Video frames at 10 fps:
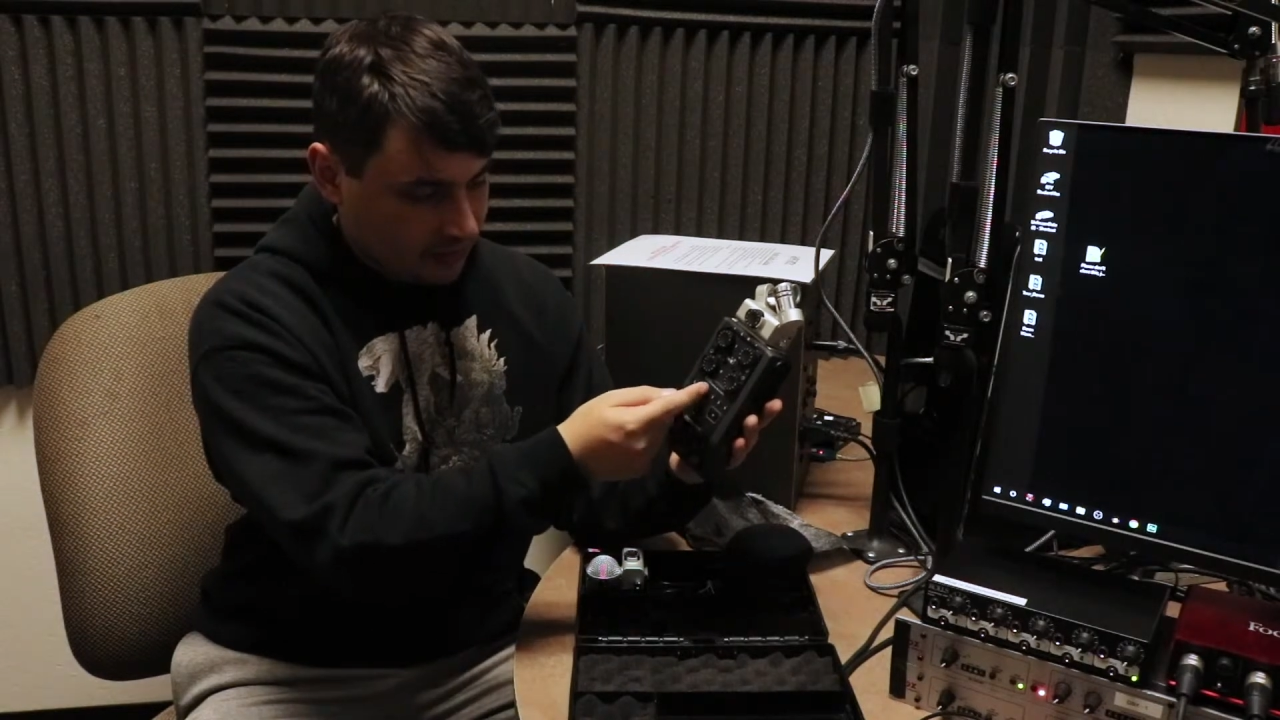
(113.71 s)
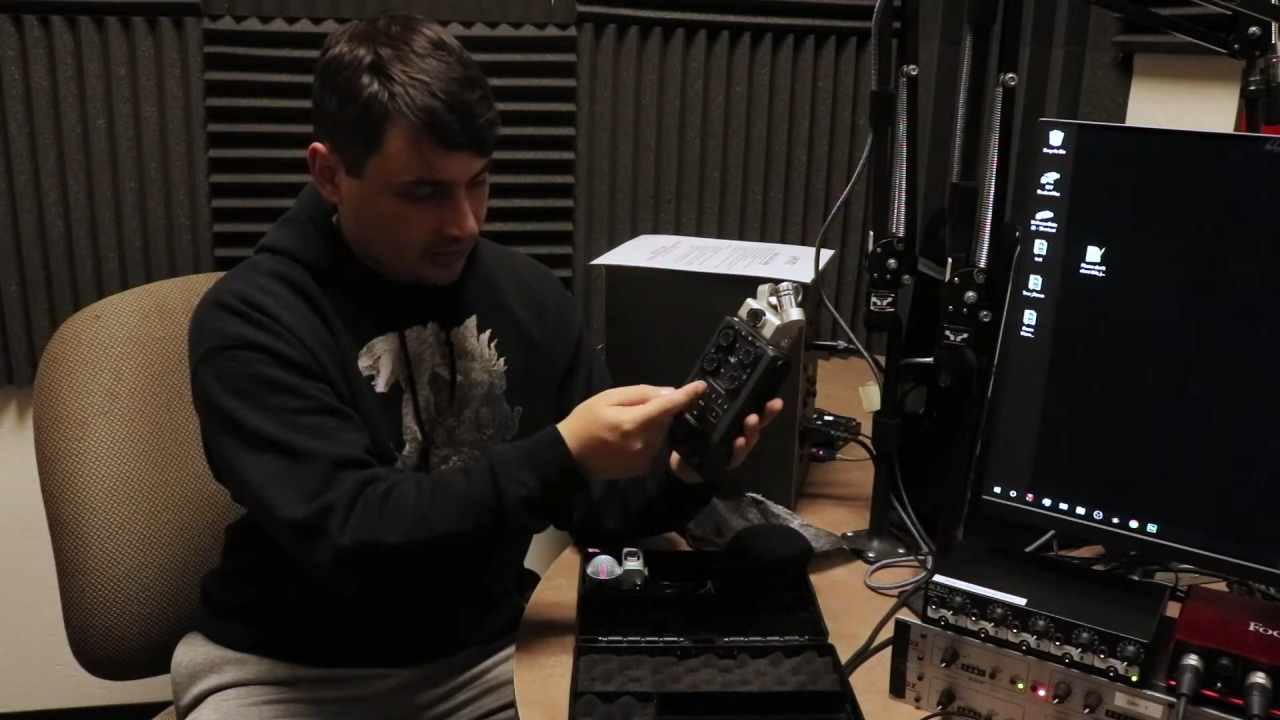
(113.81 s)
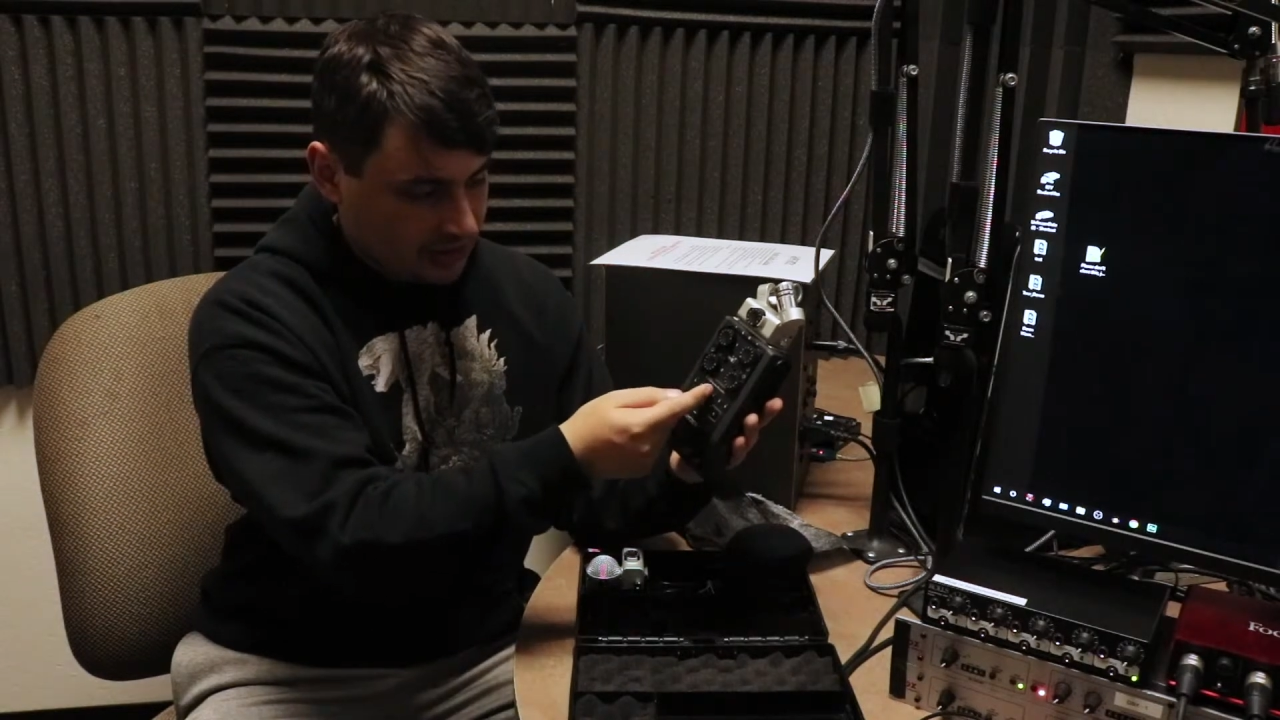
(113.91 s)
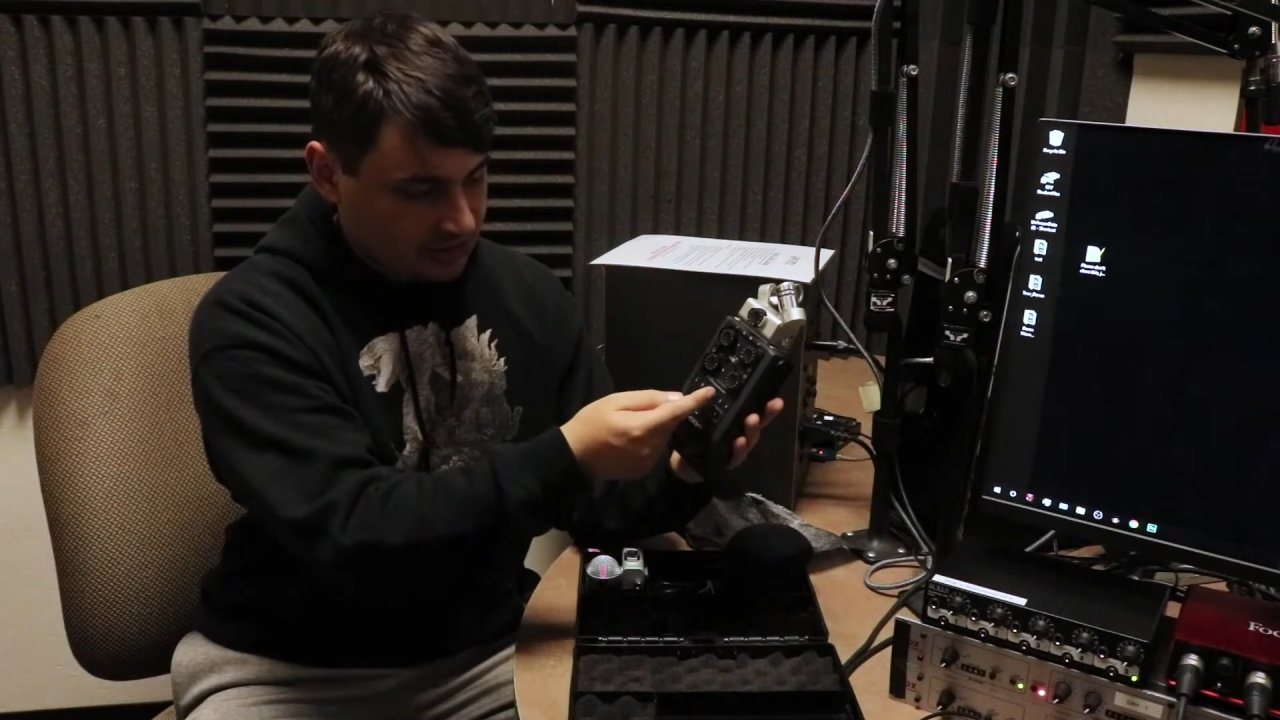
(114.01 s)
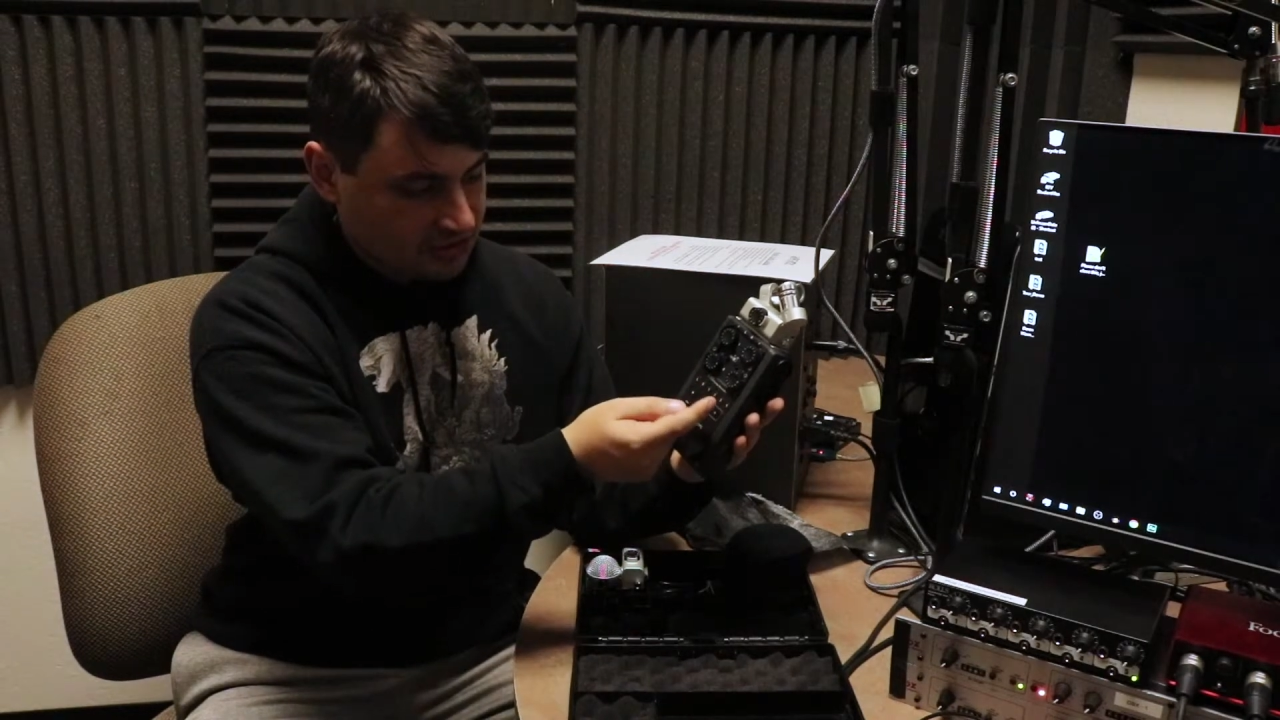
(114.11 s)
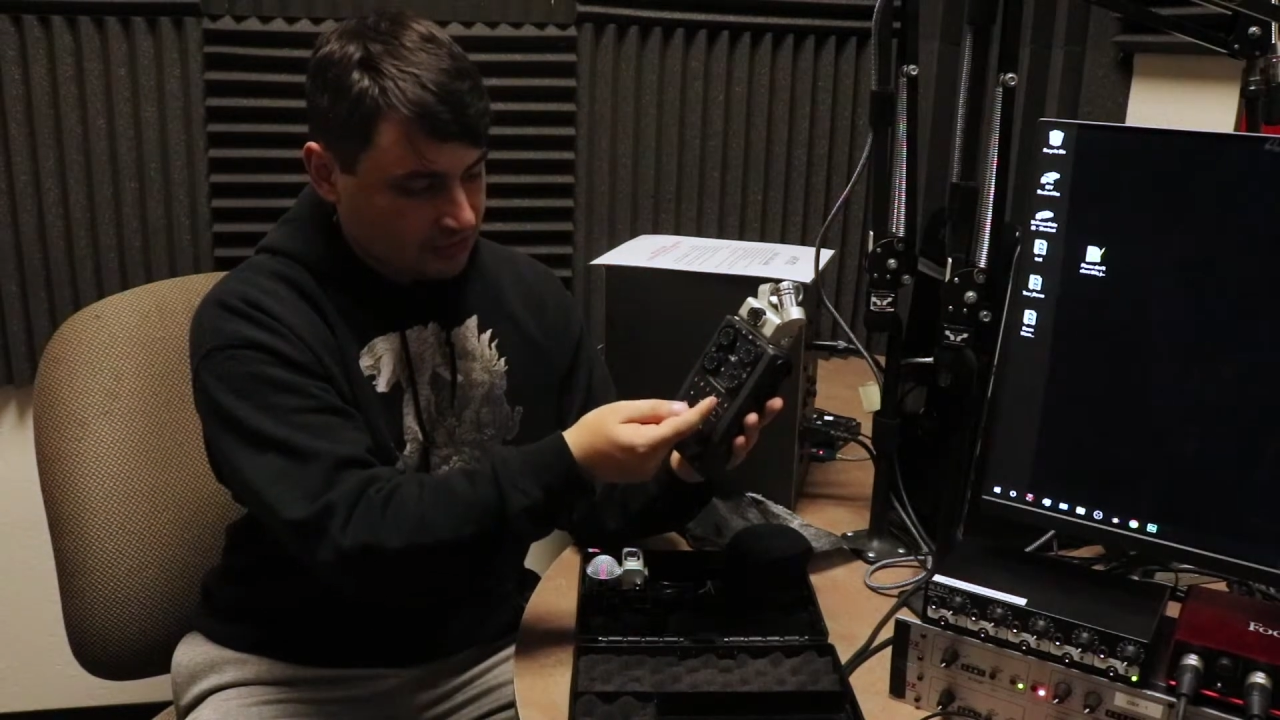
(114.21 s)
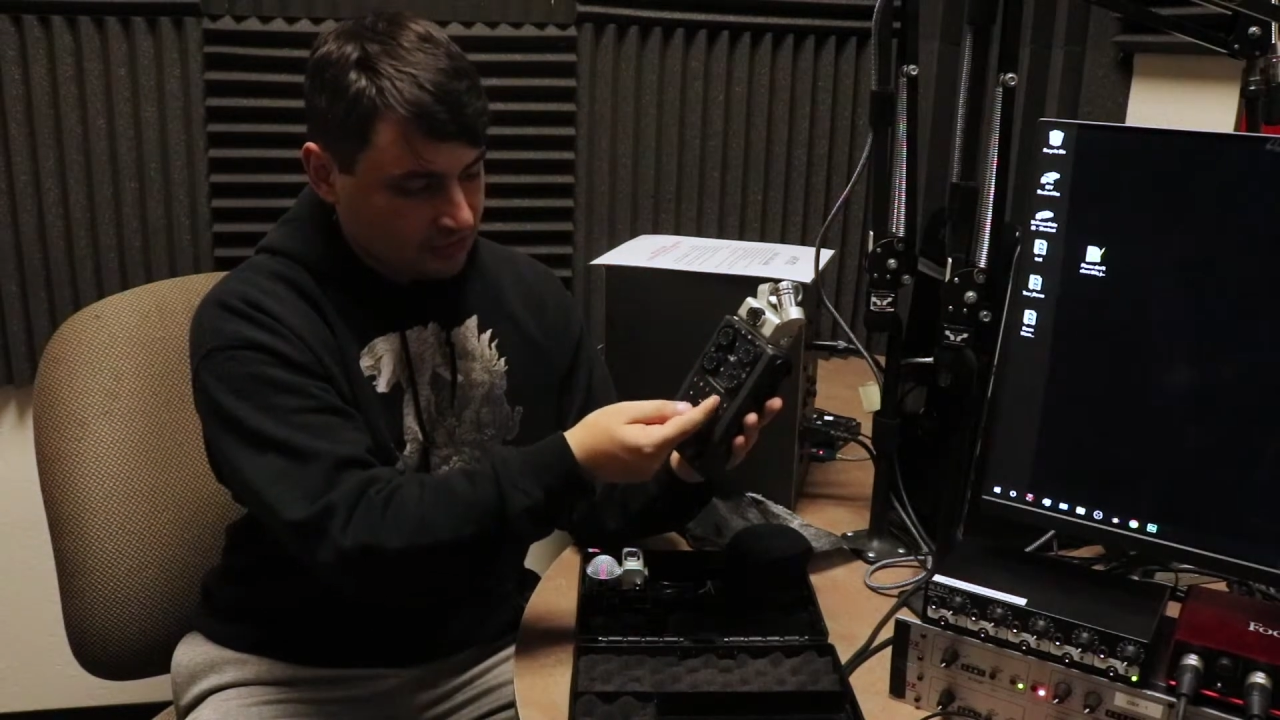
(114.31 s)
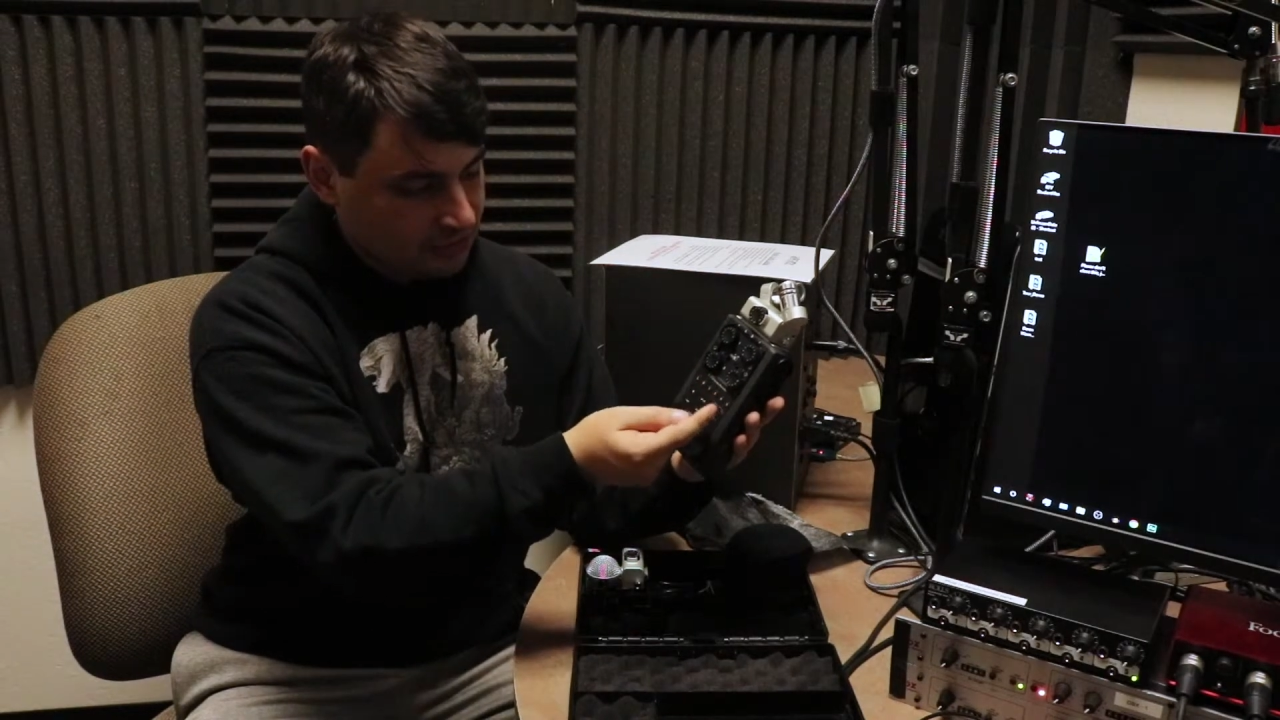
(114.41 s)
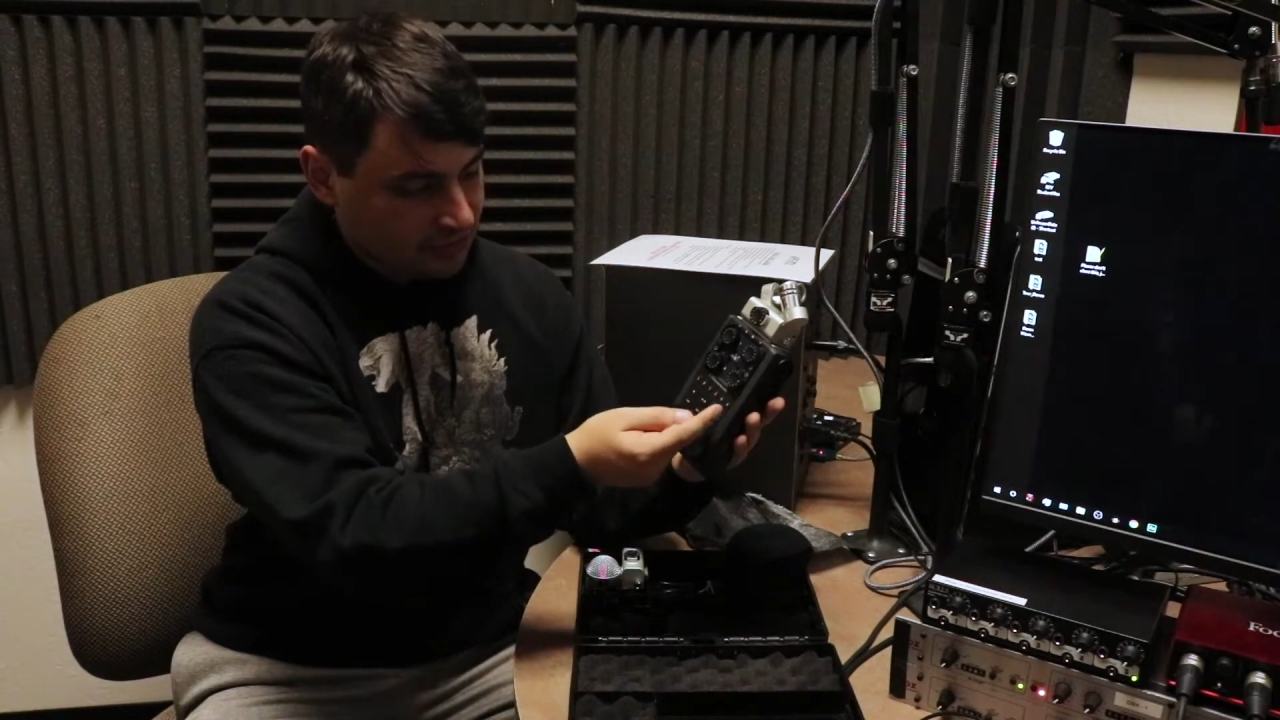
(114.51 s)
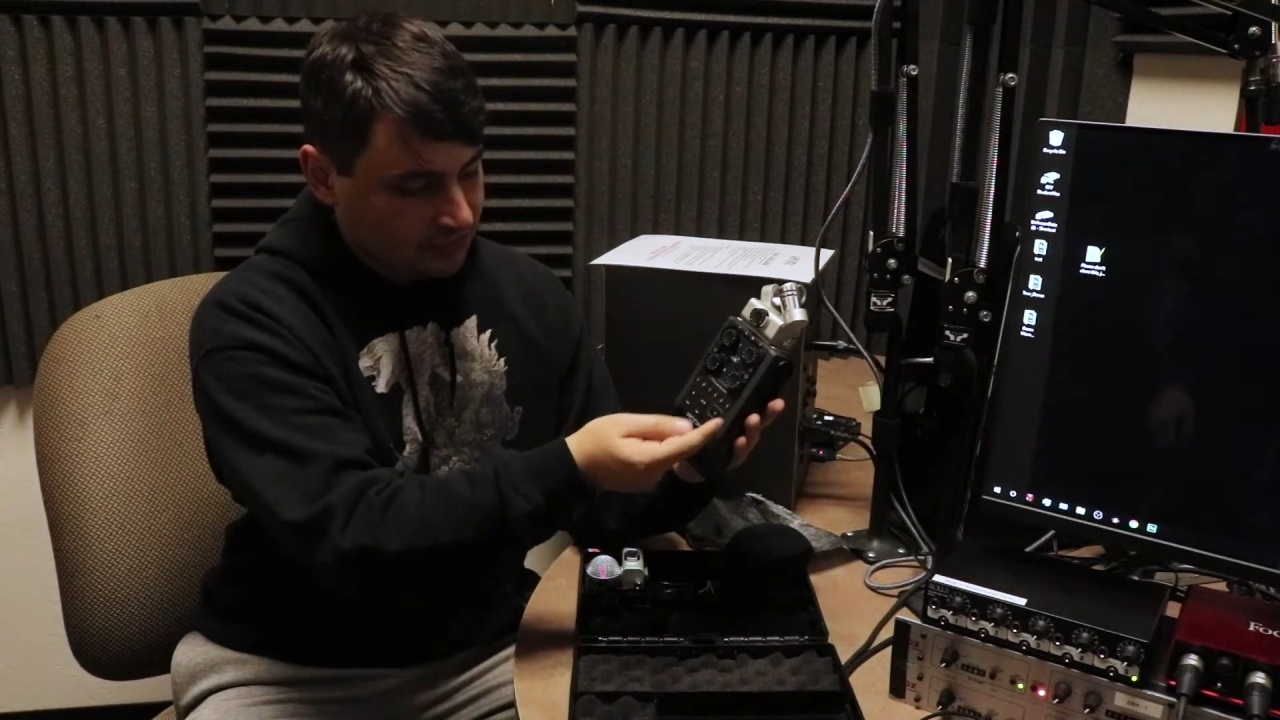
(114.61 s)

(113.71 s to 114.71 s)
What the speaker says: 1, 2, 3,